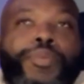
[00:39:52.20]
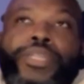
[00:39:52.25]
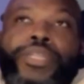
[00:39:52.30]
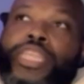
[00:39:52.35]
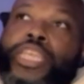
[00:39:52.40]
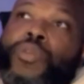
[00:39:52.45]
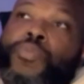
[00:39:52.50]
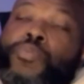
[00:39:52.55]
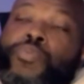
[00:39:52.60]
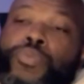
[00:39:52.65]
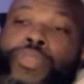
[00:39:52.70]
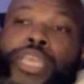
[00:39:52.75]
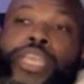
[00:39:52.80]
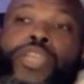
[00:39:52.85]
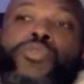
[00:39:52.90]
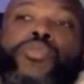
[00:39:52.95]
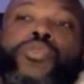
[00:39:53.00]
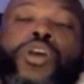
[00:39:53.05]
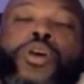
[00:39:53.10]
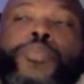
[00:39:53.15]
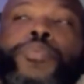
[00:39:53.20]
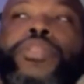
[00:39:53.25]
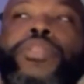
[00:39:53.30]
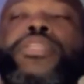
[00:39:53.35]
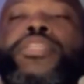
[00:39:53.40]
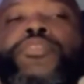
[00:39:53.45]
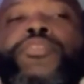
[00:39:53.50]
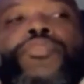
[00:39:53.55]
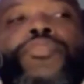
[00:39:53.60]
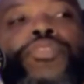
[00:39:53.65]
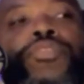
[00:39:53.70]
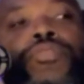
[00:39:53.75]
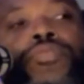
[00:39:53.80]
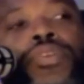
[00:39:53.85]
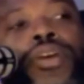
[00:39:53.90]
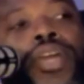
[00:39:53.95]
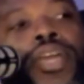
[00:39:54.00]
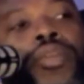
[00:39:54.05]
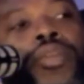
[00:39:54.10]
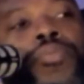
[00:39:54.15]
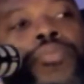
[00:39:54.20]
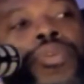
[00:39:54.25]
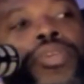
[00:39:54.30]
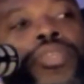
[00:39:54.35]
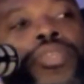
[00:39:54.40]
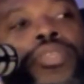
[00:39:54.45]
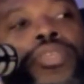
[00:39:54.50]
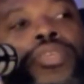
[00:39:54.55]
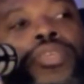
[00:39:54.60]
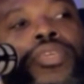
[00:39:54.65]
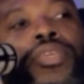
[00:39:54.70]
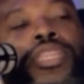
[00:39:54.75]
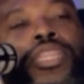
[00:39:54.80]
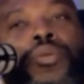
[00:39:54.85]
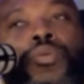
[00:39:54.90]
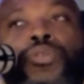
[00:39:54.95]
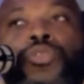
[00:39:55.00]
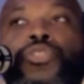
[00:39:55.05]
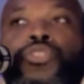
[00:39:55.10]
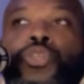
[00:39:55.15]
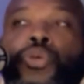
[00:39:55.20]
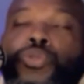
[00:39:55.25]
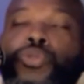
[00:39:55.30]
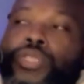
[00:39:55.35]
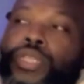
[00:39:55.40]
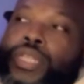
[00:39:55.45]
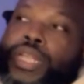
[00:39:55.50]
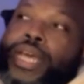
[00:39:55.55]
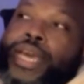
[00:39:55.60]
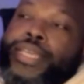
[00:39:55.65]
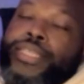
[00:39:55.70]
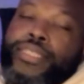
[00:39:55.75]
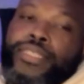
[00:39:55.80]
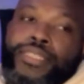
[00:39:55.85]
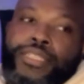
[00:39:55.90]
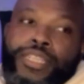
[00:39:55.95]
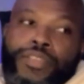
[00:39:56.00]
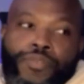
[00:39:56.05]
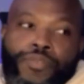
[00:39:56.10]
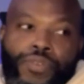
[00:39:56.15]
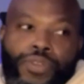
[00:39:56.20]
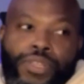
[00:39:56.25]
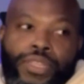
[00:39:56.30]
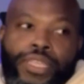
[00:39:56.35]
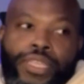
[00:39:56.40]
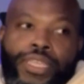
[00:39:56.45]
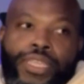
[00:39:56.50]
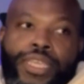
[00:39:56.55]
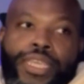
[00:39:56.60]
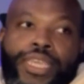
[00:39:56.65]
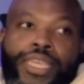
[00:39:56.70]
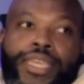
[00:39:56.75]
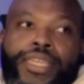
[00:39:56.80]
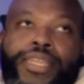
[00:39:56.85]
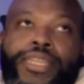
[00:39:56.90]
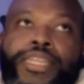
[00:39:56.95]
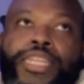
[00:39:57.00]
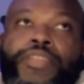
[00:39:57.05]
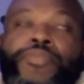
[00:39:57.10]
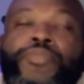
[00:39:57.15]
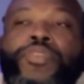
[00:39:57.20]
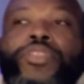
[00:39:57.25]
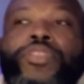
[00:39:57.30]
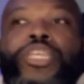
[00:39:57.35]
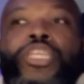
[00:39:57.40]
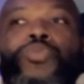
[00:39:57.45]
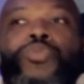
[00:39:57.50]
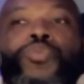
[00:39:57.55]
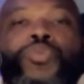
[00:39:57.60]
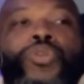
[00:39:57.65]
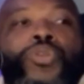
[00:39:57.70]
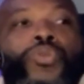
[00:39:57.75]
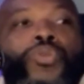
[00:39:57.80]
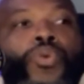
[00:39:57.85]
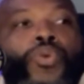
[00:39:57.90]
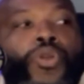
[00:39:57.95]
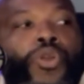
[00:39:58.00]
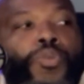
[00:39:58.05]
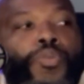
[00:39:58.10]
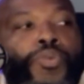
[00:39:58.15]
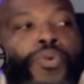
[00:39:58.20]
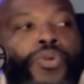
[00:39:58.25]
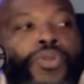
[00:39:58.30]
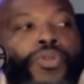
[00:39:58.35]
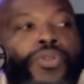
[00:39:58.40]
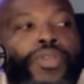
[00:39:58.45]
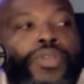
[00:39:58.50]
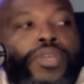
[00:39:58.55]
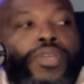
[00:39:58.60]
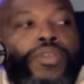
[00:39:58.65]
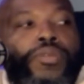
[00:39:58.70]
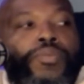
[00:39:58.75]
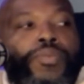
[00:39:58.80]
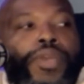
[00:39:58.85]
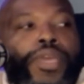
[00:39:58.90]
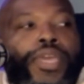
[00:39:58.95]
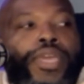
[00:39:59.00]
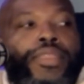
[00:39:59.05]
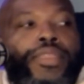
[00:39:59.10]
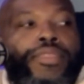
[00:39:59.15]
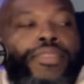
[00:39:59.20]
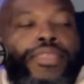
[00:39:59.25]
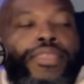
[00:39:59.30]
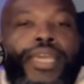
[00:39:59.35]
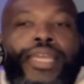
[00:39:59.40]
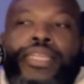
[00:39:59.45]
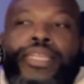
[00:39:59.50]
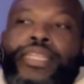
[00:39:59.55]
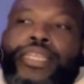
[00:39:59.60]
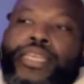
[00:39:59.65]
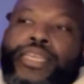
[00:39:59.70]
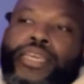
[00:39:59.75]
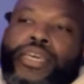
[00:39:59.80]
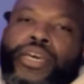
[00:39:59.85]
but they grew up in a different environment. They were socialized differently. Different things were normal, right? The idea